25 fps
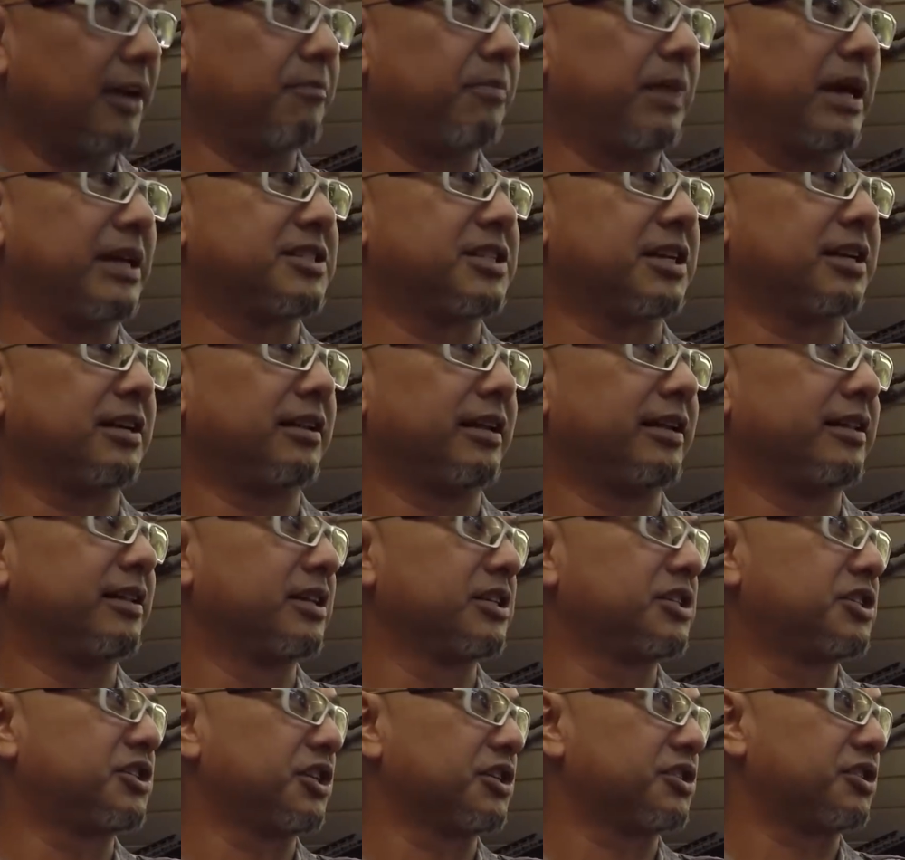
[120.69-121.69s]
basically
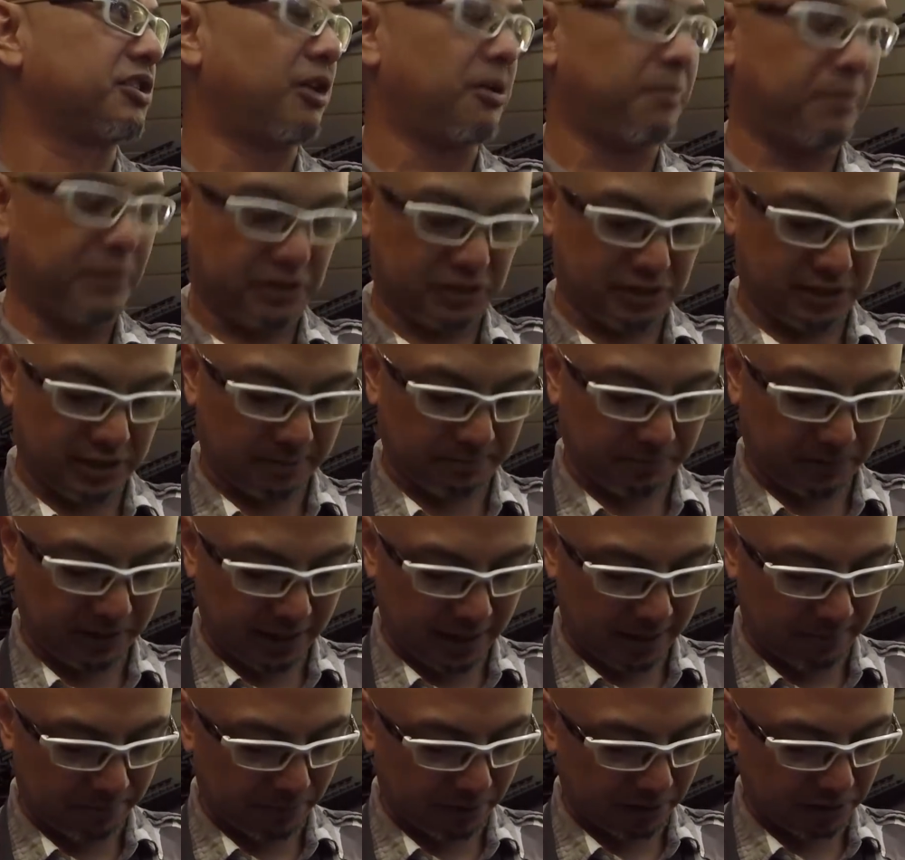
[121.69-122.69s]
this just opens up the
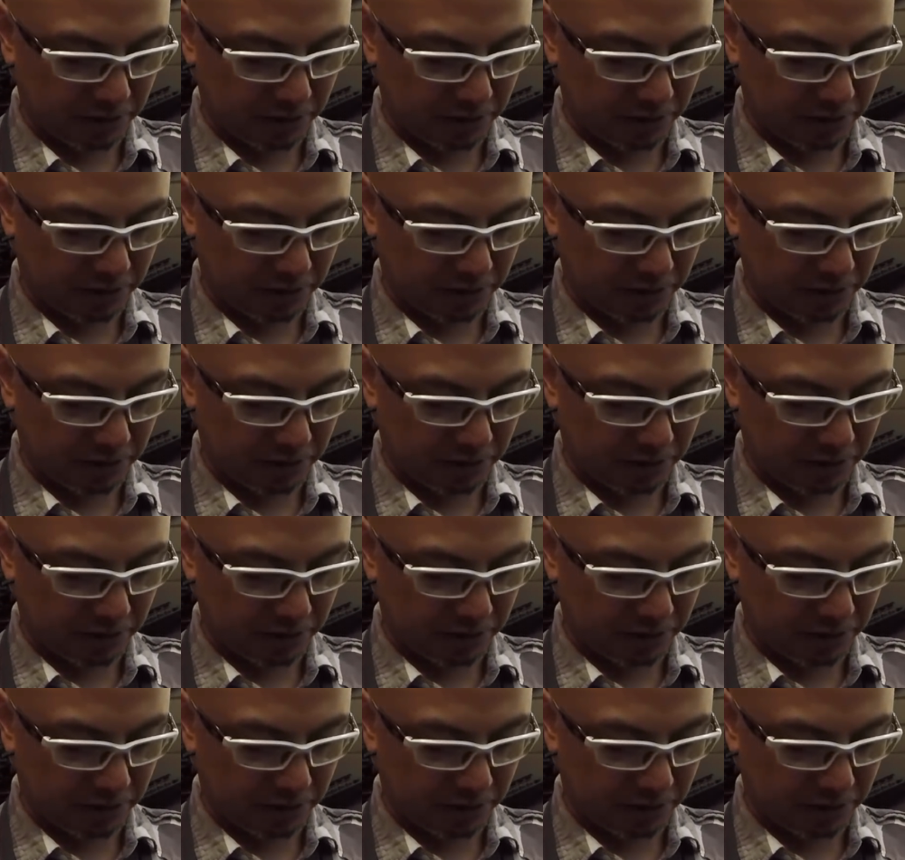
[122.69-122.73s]
upper